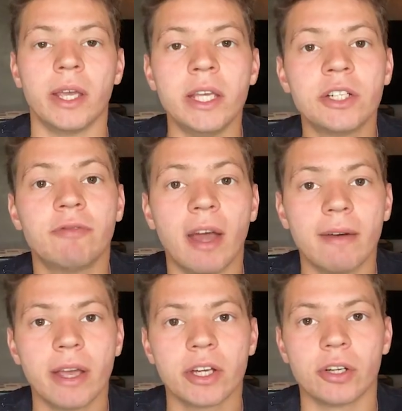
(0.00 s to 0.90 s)
Each
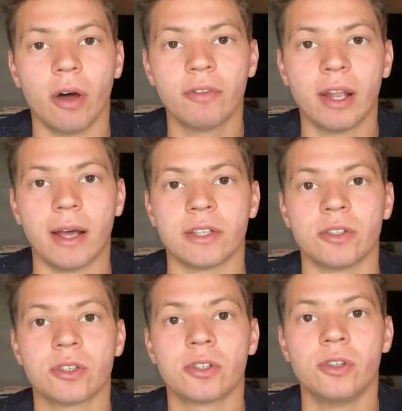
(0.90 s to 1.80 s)
variation of the
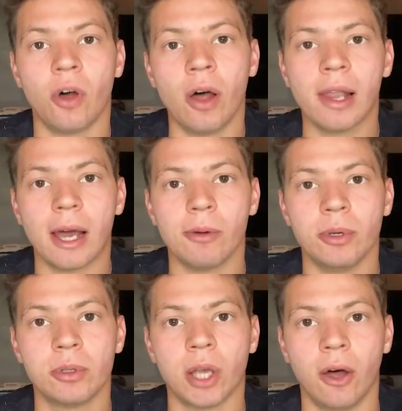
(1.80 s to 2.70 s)
license does not allow
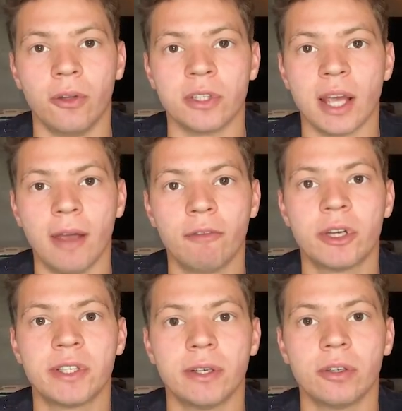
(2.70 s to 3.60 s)
you to hunt
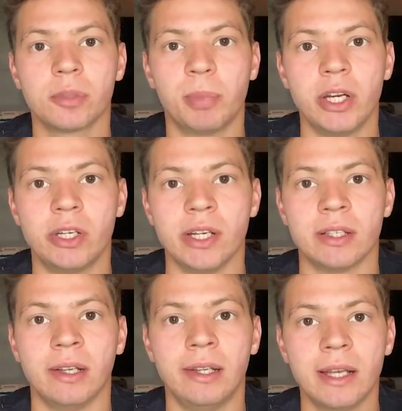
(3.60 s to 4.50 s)
every single
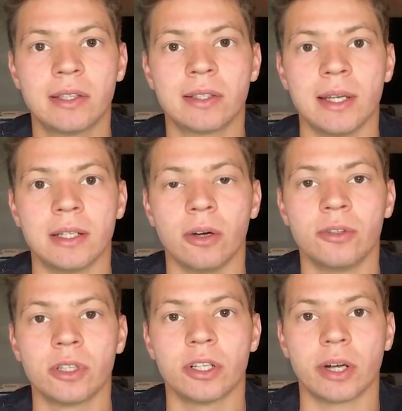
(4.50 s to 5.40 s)
species listed
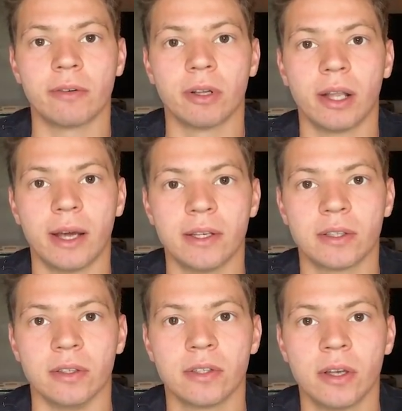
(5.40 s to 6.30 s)
under the general
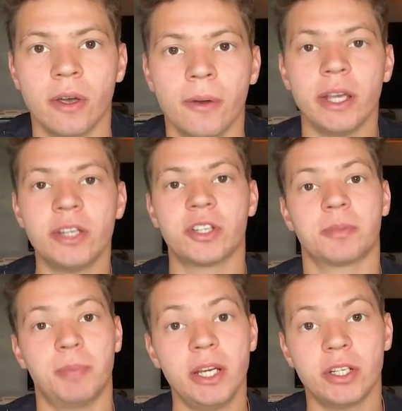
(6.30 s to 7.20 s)
license. Each
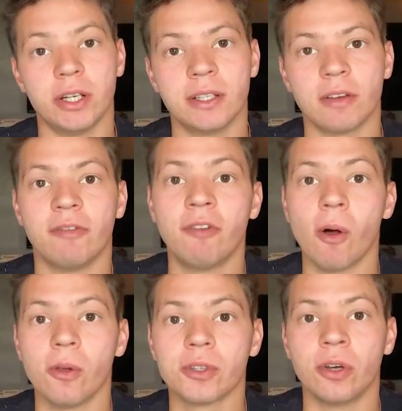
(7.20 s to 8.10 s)
species
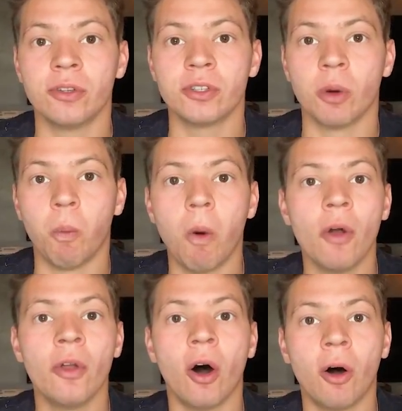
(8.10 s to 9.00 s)
falls under
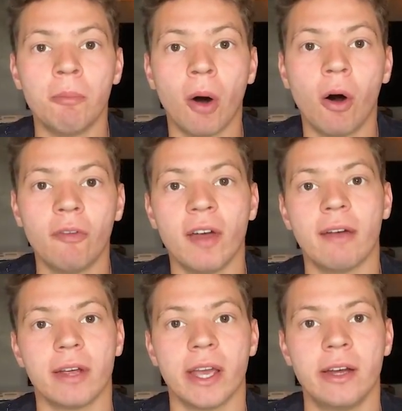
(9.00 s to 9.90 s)
one or more
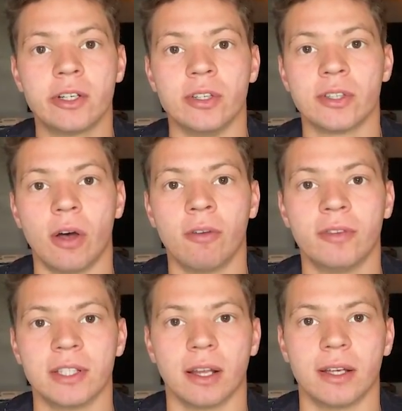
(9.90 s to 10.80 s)
variations
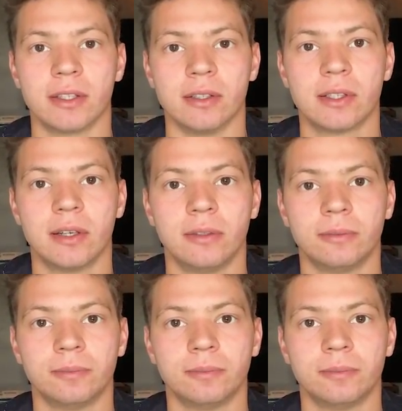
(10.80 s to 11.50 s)
of this license.